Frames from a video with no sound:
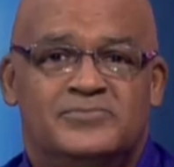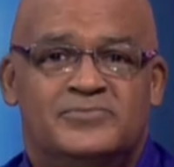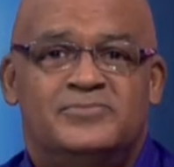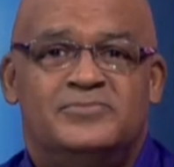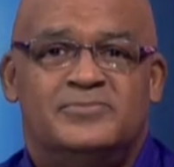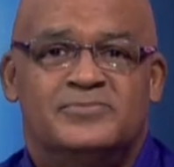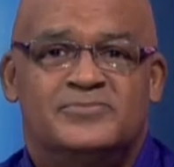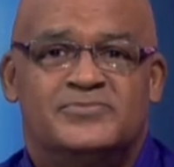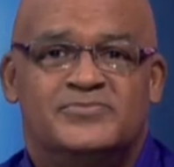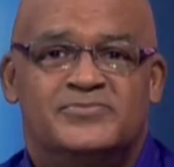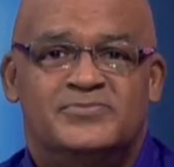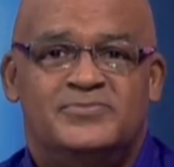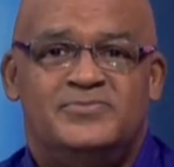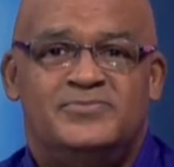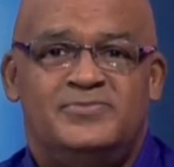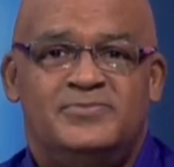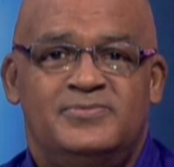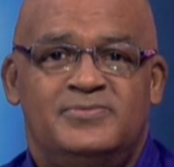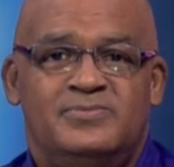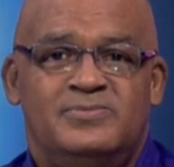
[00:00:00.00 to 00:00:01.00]

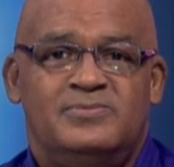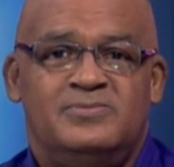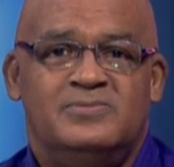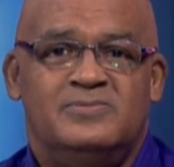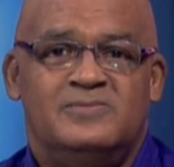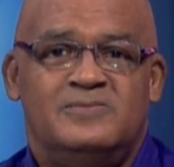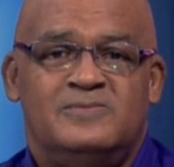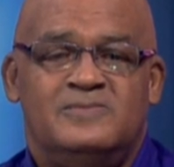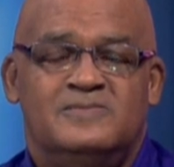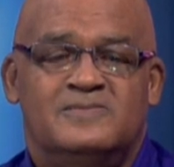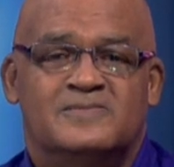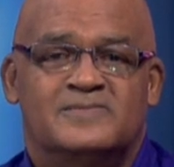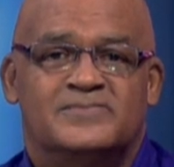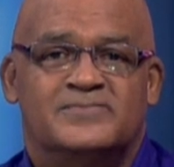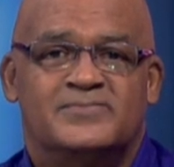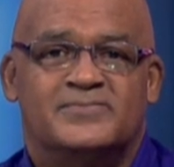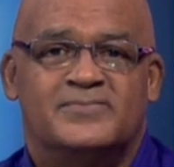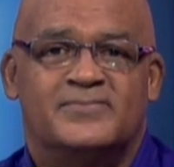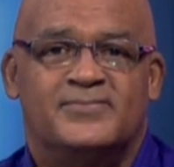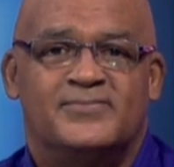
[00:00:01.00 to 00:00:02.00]

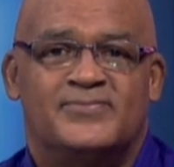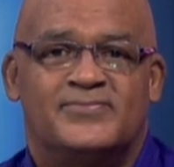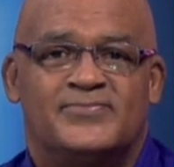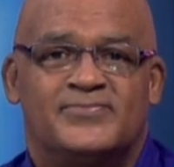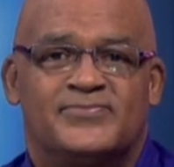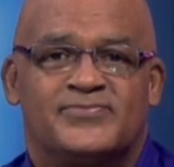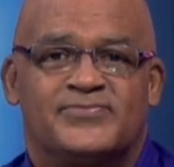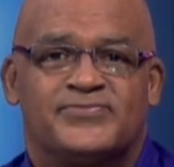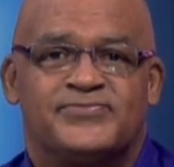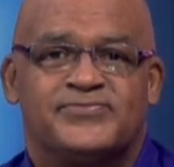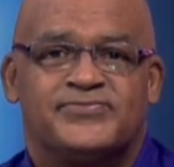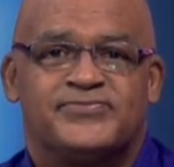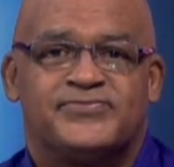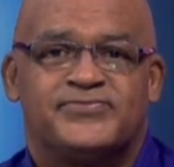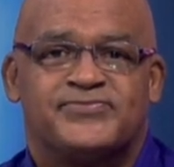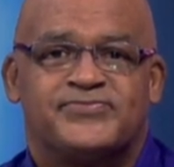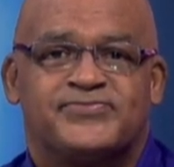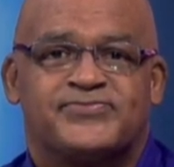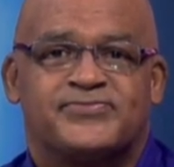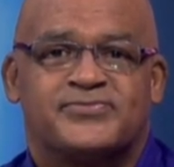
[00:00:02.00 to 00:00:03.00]

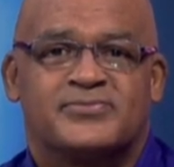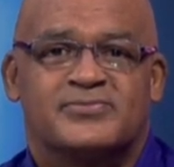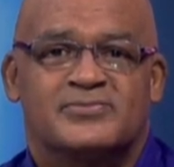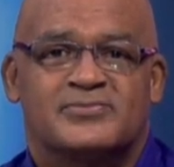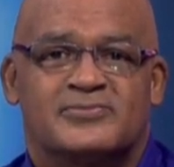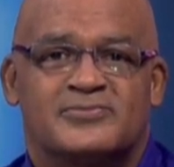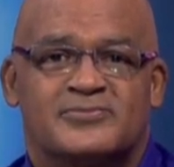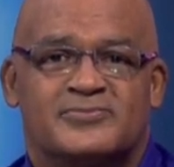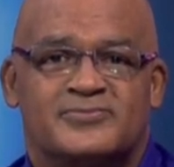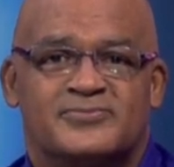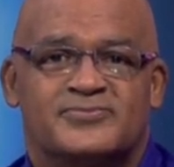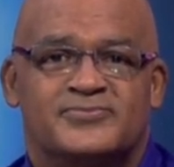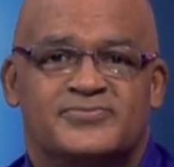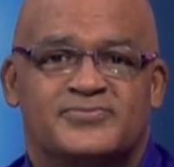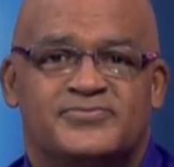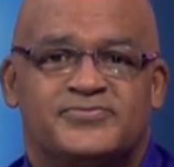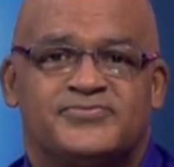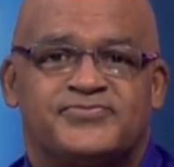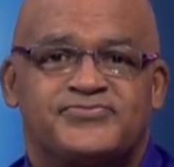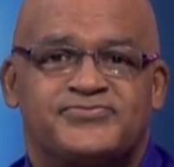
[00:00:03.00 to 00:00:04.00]

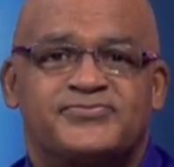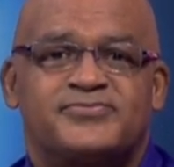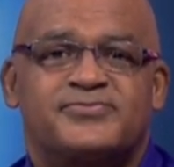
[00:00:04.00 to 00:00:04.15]
(silent)